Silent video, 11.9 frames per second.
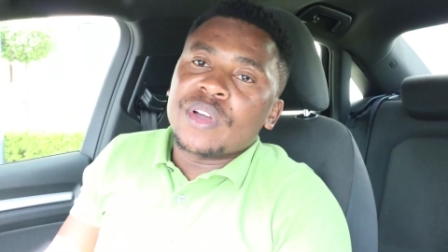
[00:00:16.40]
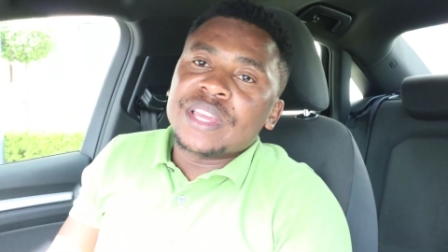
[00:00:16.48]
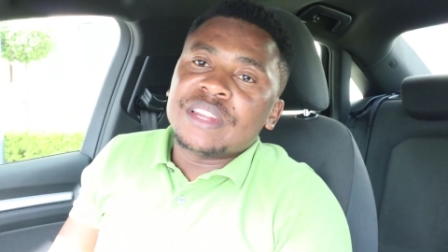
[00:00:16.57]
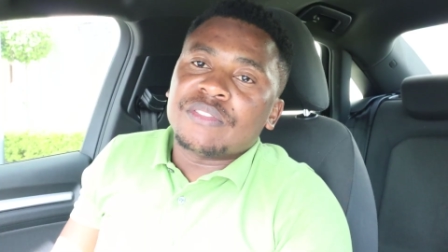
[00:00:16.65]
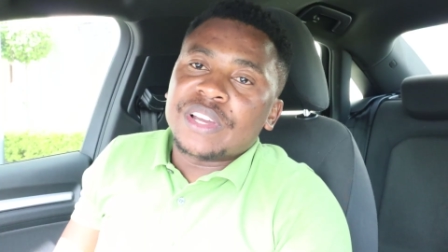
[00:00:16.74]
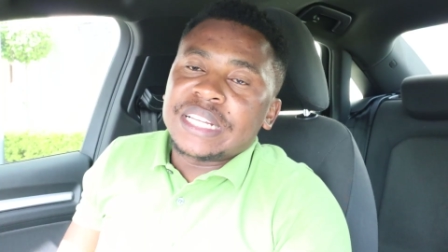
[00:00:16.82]
for
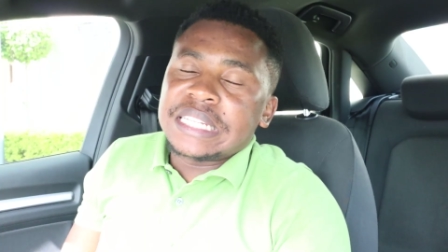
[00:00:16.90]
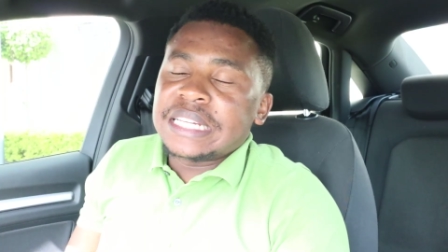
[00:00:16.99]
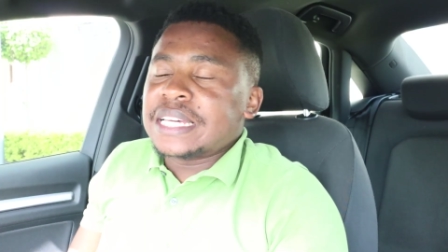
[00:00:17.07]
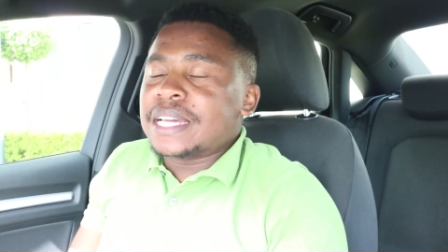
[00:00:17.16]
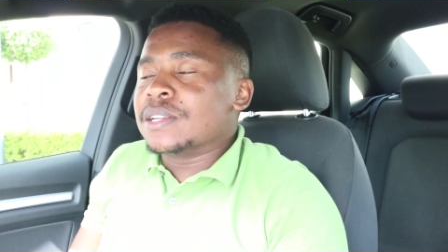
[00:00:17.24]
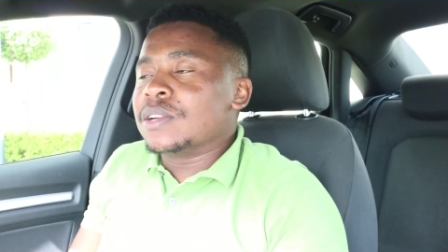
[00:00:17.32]

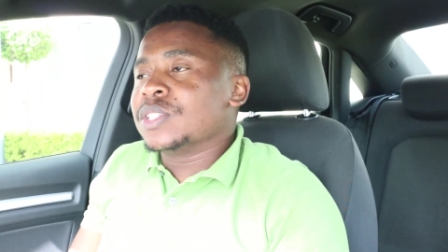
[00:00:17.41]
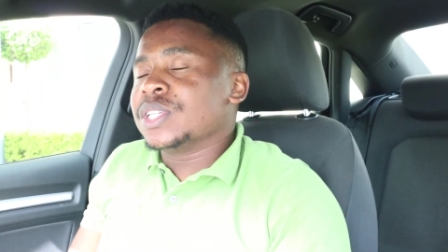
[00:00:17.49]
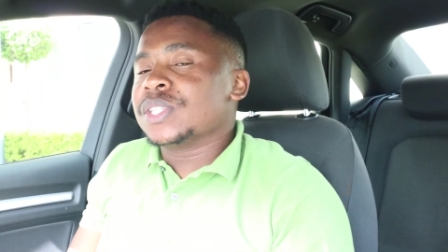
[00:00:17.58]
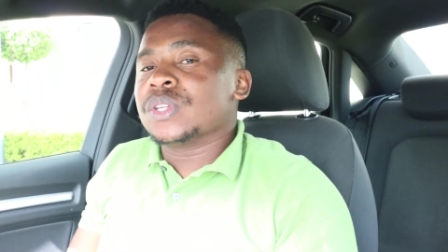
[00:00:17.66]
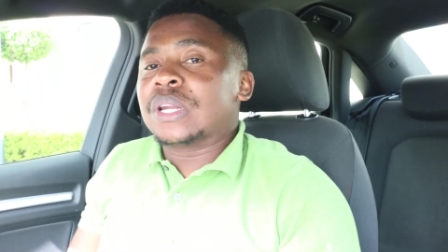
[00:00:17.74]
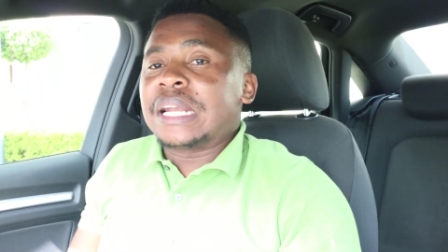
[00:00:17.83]
innovative
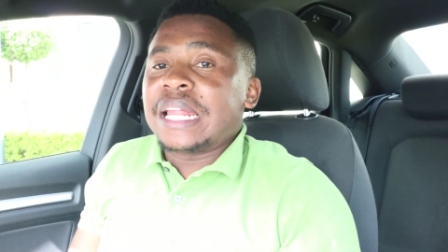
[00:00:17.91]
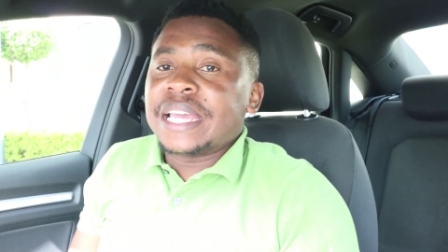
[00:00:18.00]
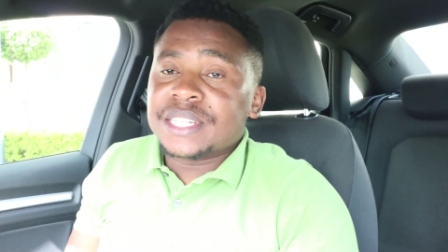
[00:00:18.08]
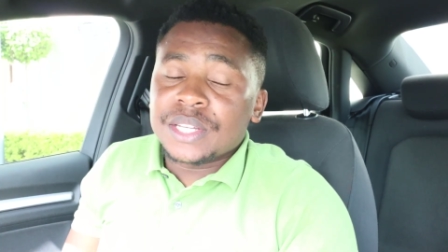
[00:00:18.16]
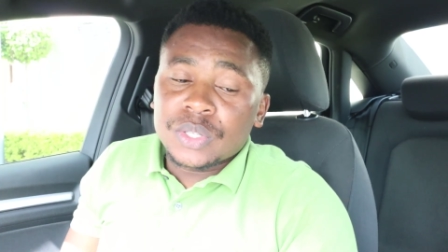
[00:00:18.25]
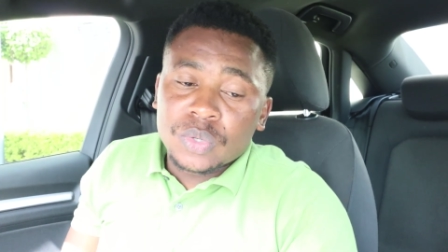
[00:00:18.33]
technologies
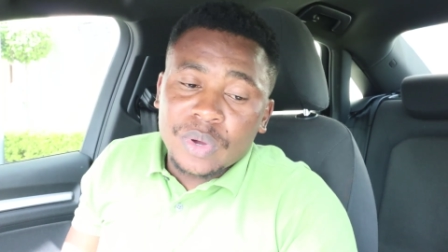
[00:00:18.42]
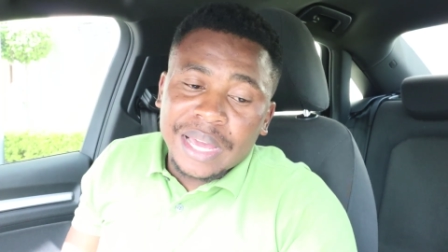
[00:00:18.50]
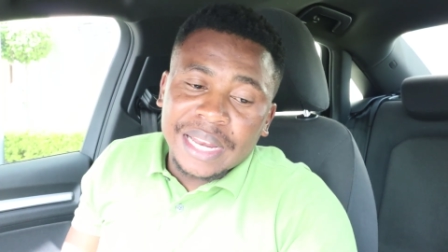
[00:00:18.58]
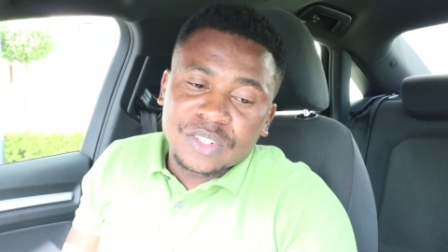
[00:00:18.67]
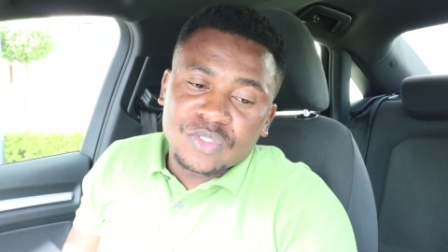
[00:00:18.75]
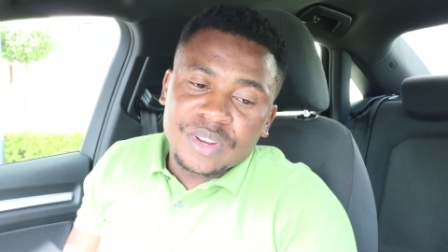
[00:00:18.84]
relating to
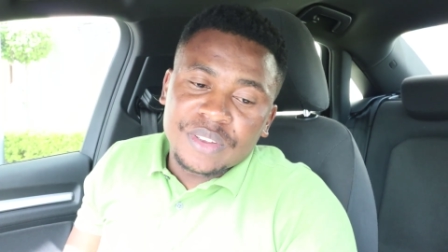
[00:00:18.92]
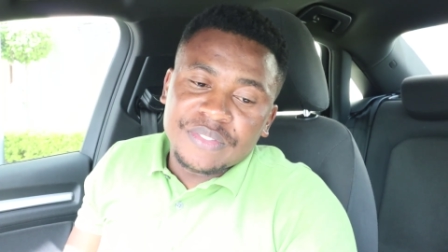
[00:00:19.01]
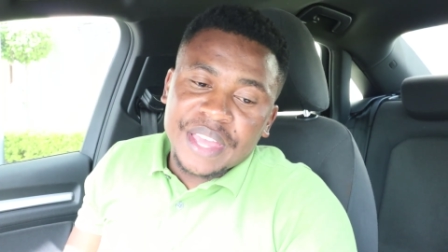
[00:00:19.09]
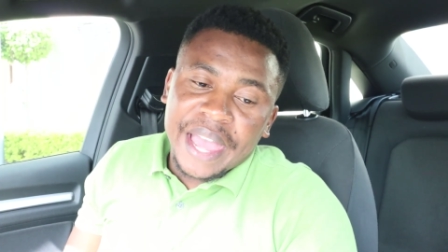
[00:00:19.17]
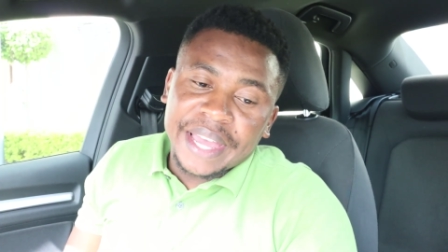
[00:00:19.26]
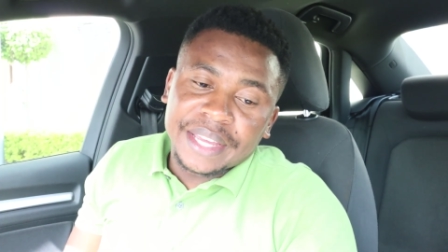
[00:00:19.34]
electric
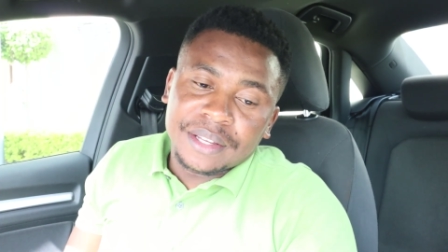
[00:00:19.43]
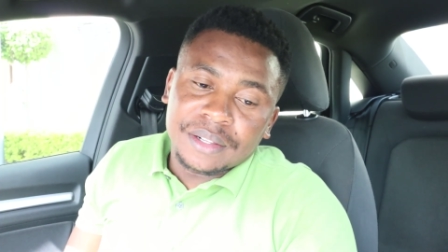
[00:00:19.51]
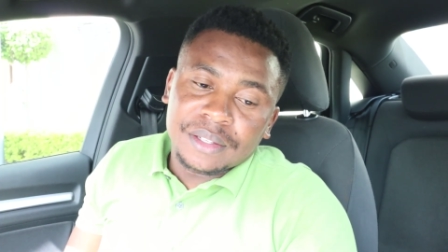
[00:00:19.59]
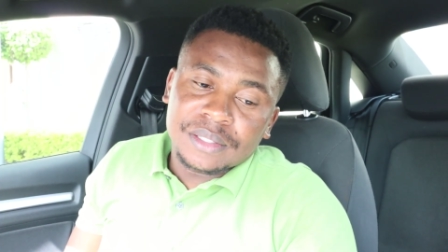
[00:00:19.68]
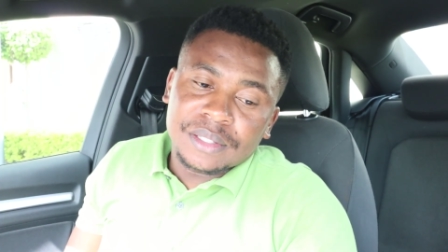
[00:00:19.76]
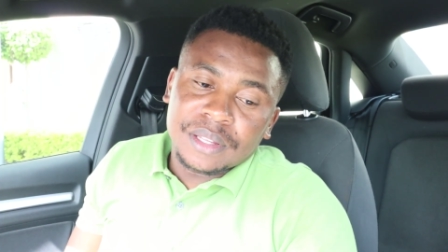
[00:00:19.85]

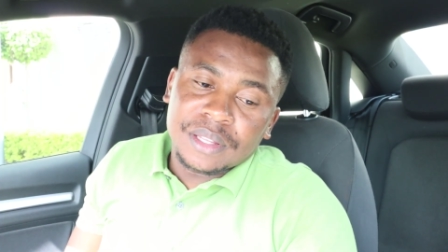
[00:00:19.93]
vehicles.